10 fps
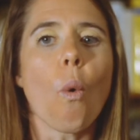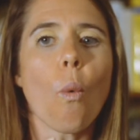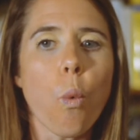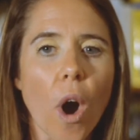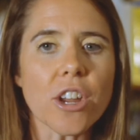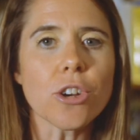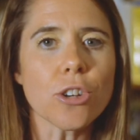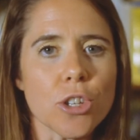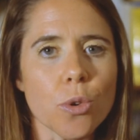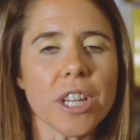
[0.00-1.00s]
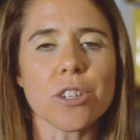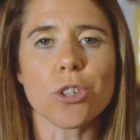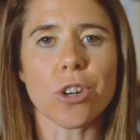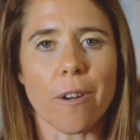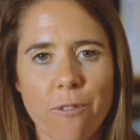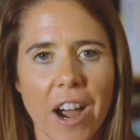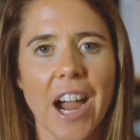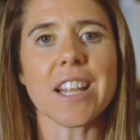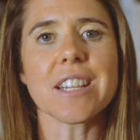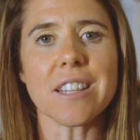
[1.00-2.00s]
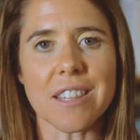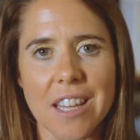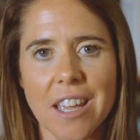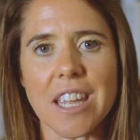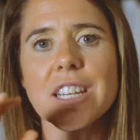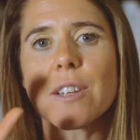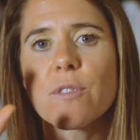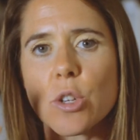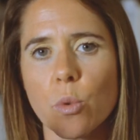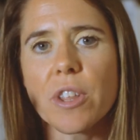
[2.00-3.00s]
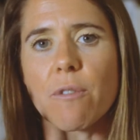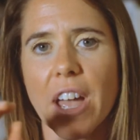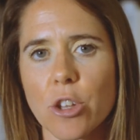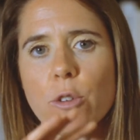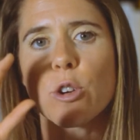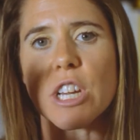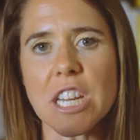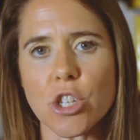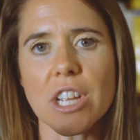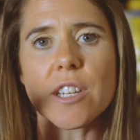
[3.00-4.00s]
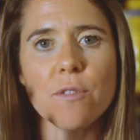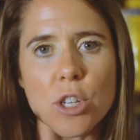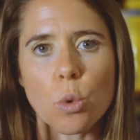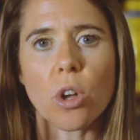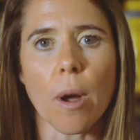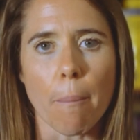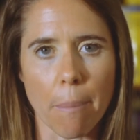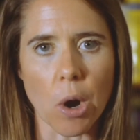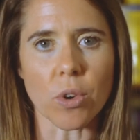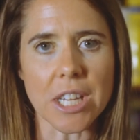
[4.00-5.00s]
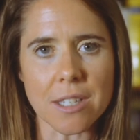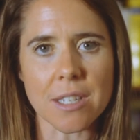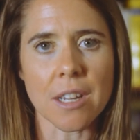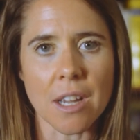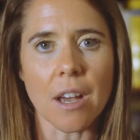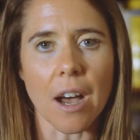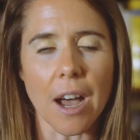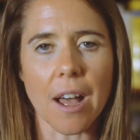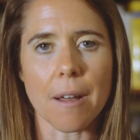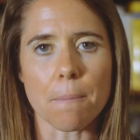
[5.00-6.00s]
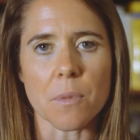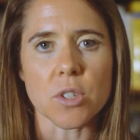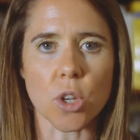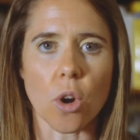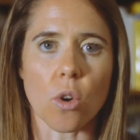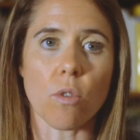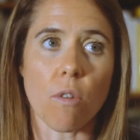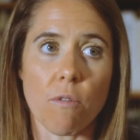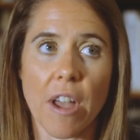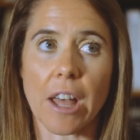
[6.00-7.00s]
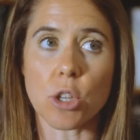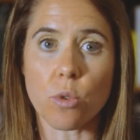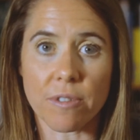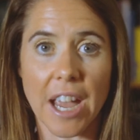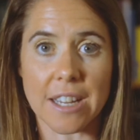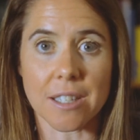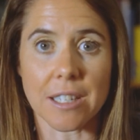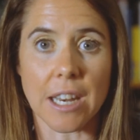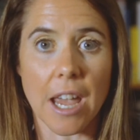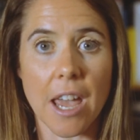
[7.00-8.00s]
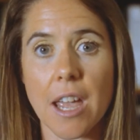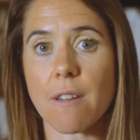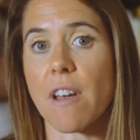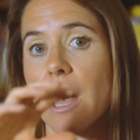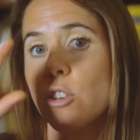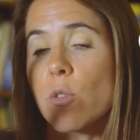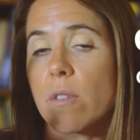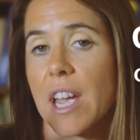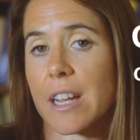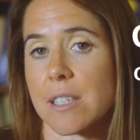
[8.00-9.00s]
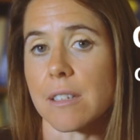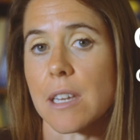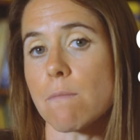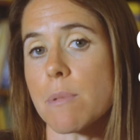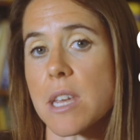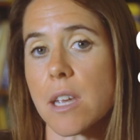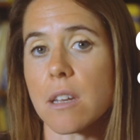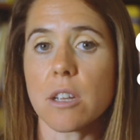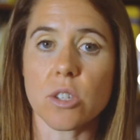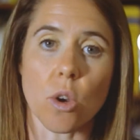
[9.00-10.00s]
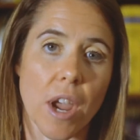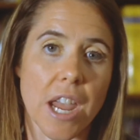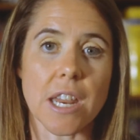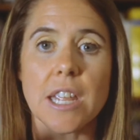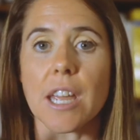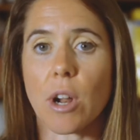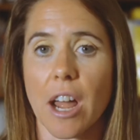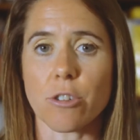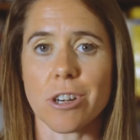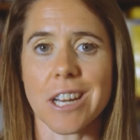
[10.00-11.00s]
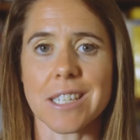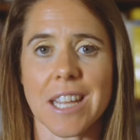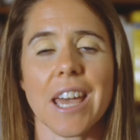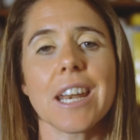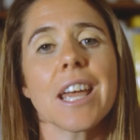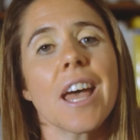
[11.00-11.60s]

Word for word: what you're doing is you're going to find the individual the value for each individual component um, so value of gasoline A, value of gasoline B, so 80 and 110.